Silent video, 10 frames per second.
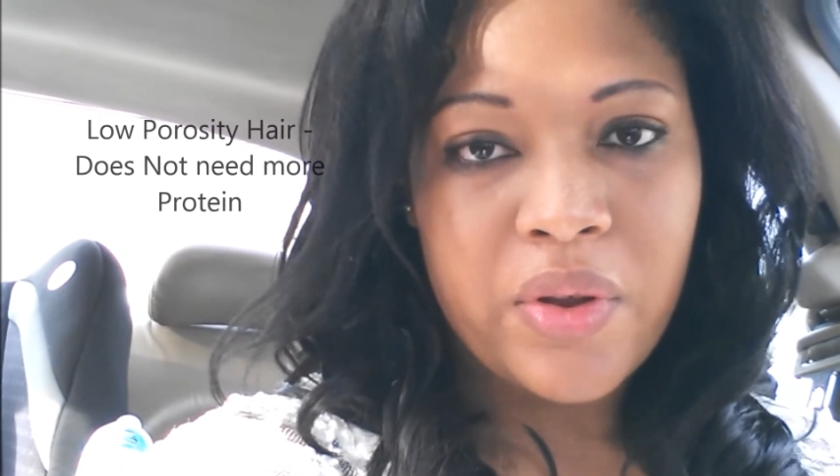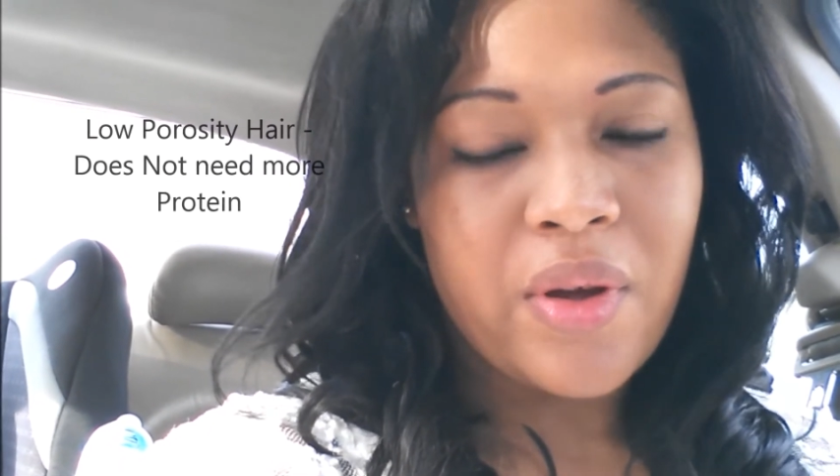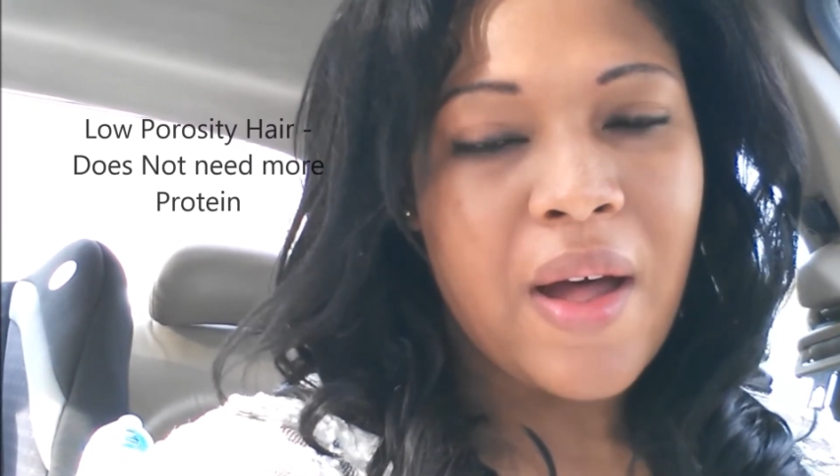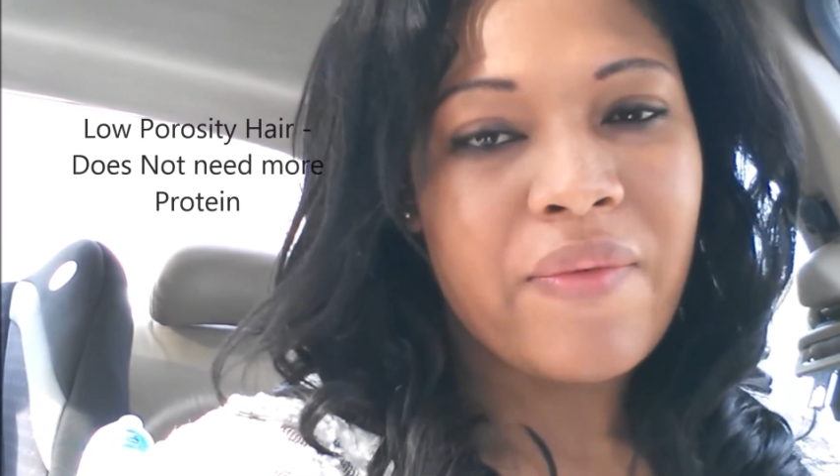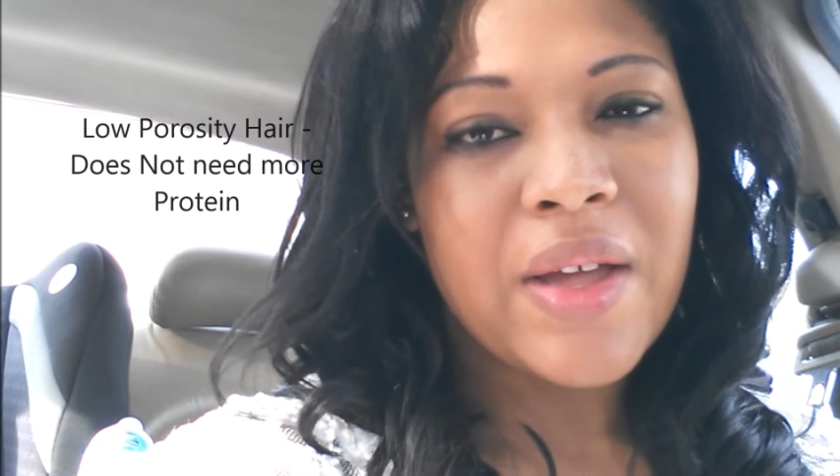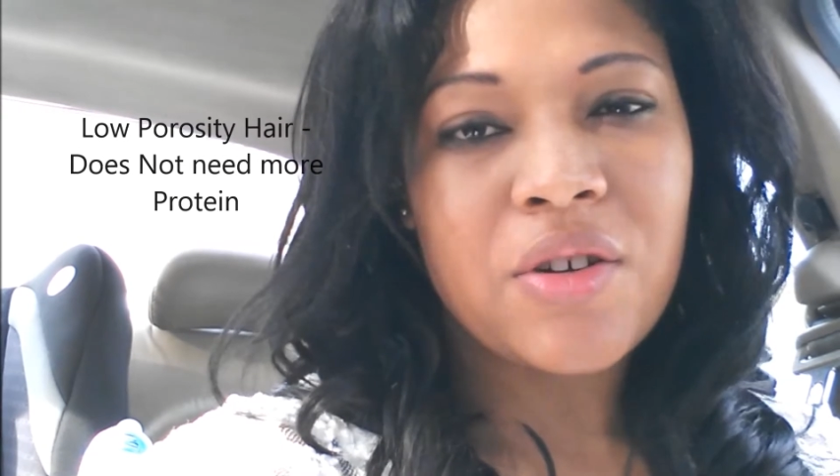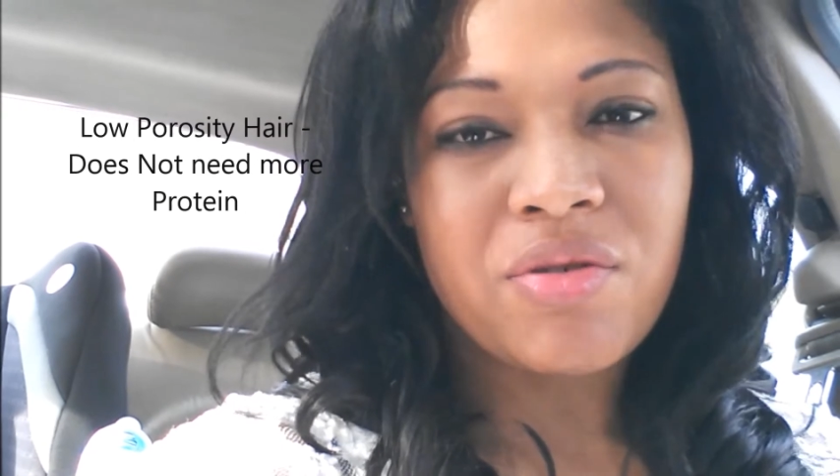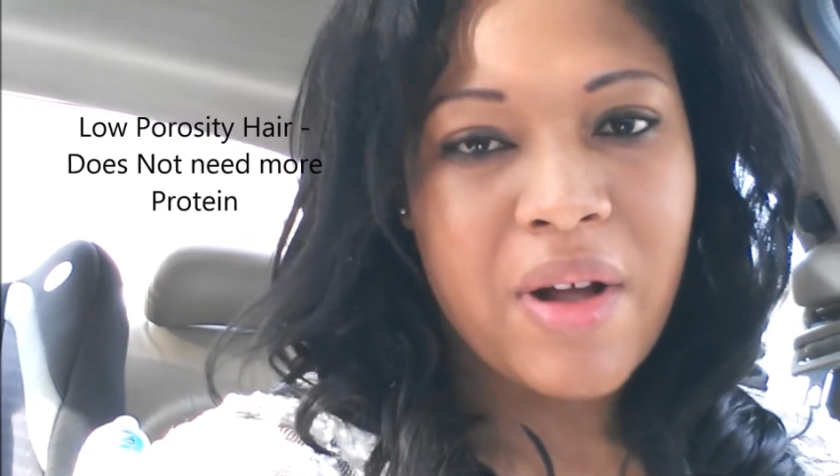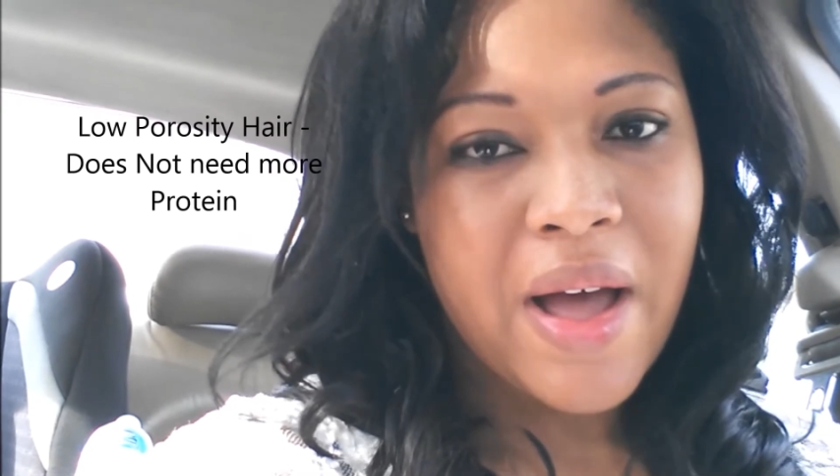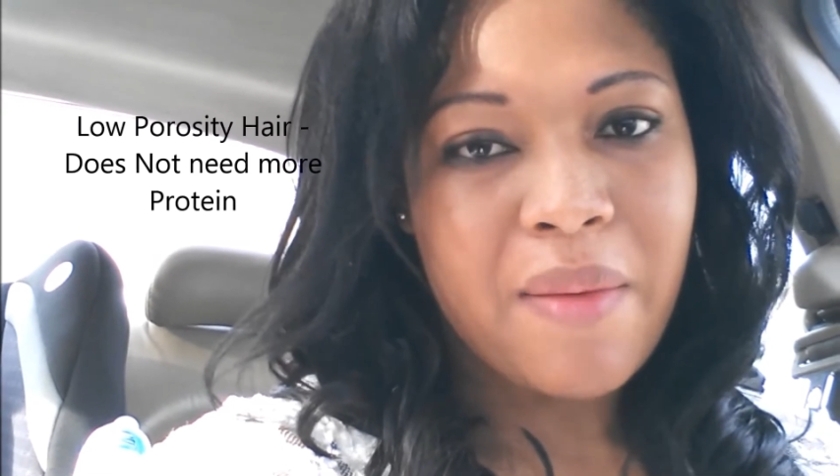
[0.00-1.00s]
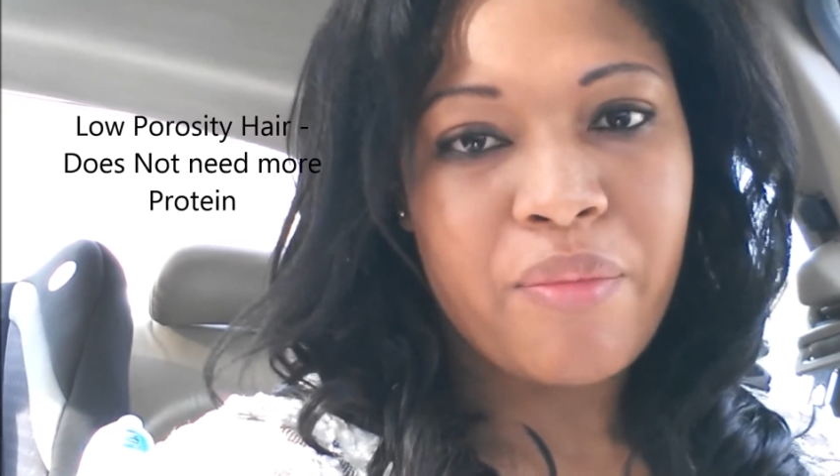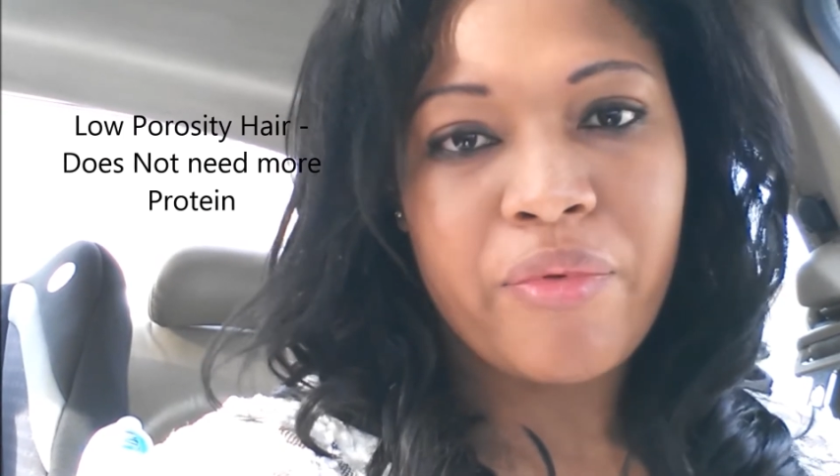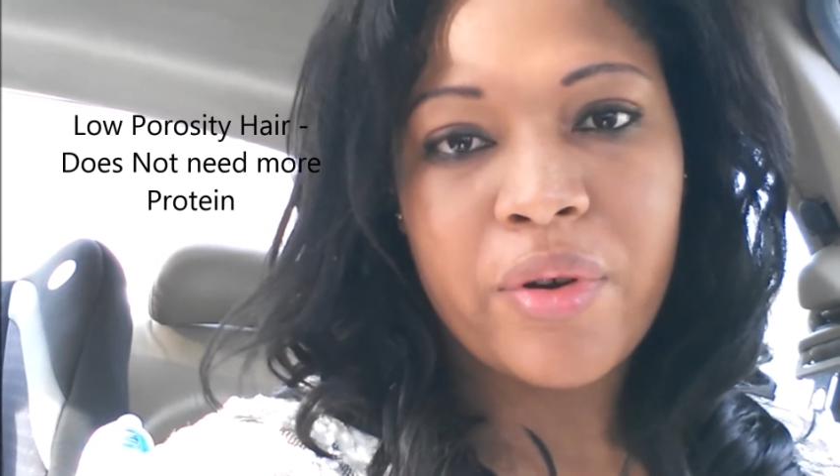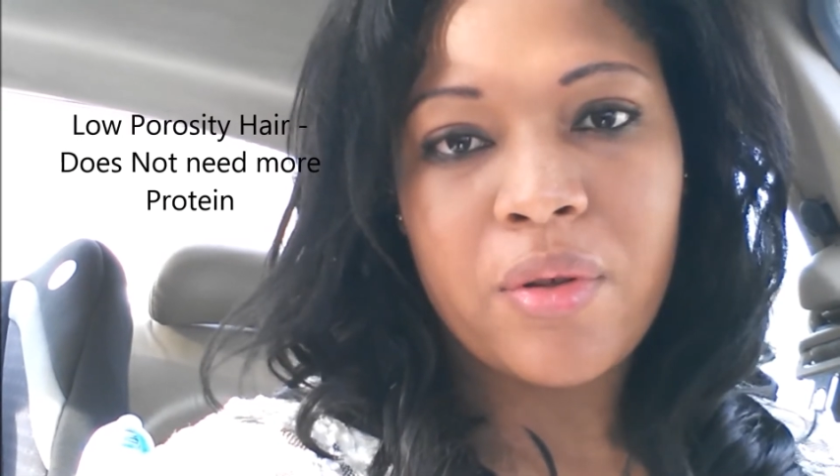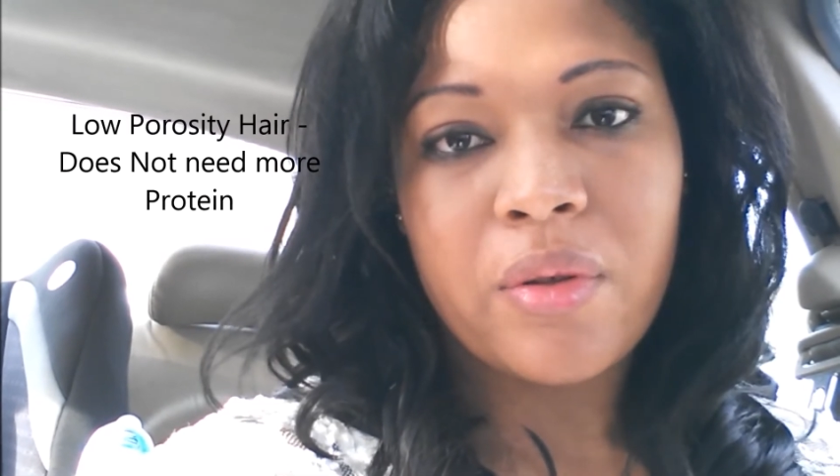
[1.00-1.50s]
and you'll have that dry,
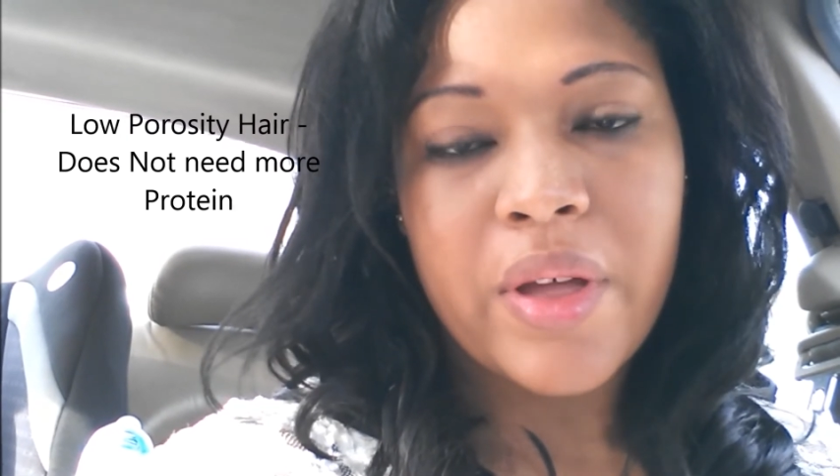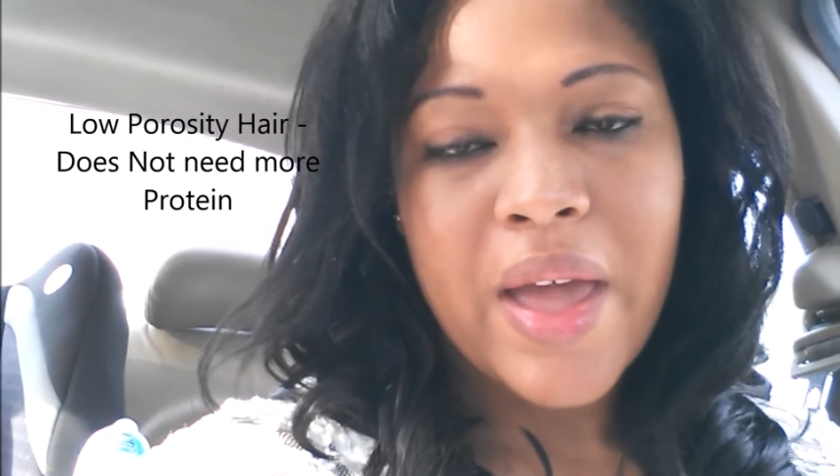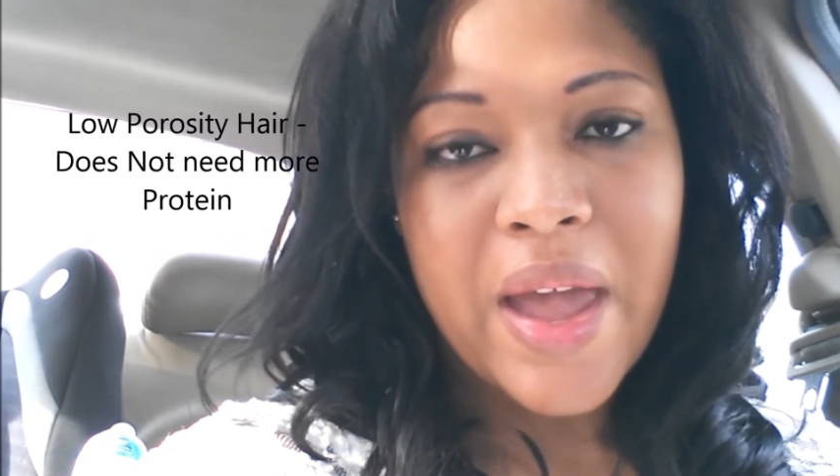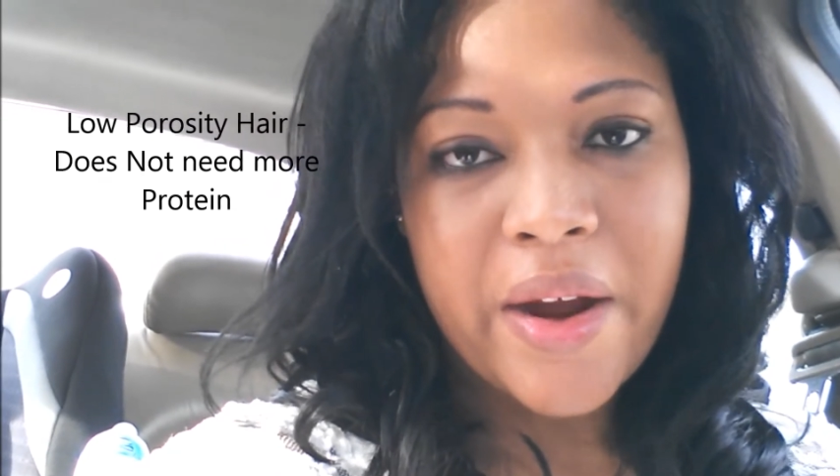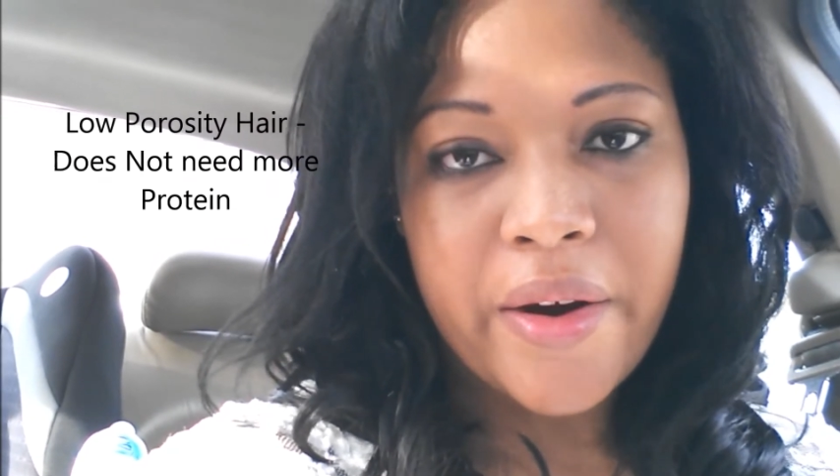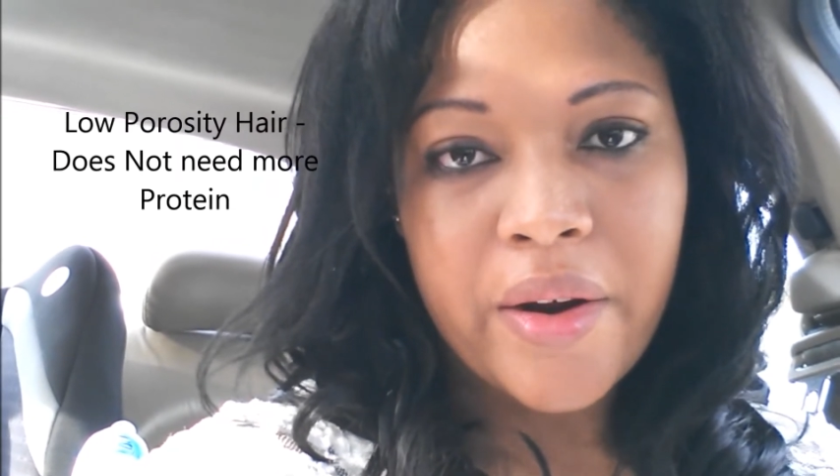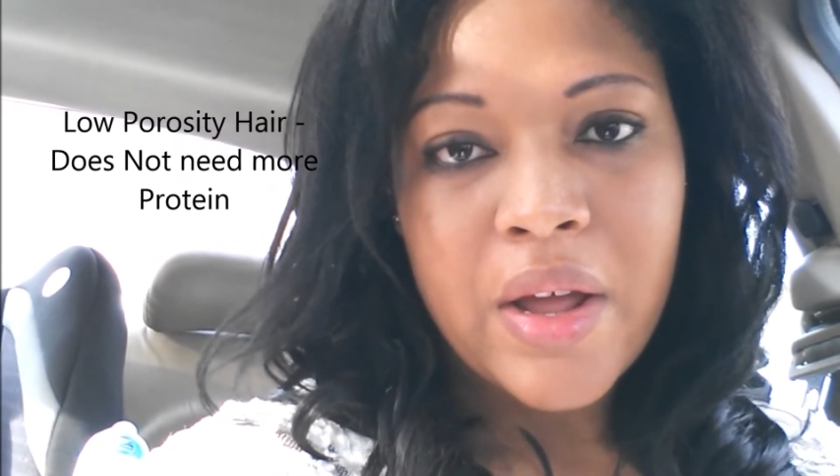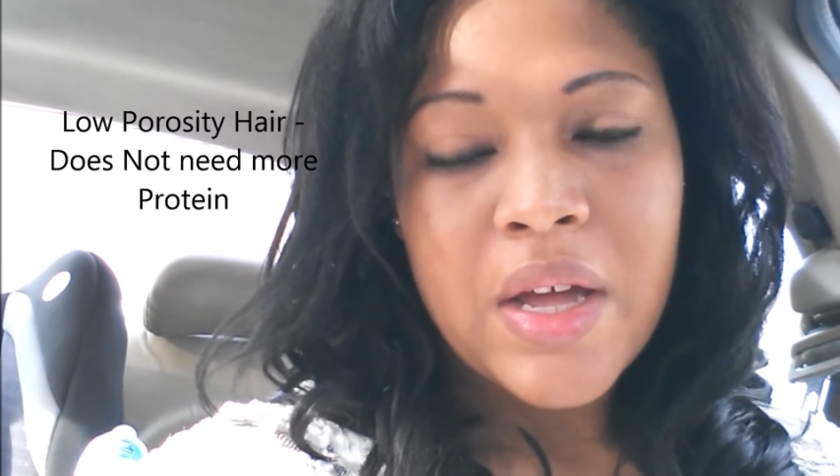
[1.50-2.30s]
brittle hair.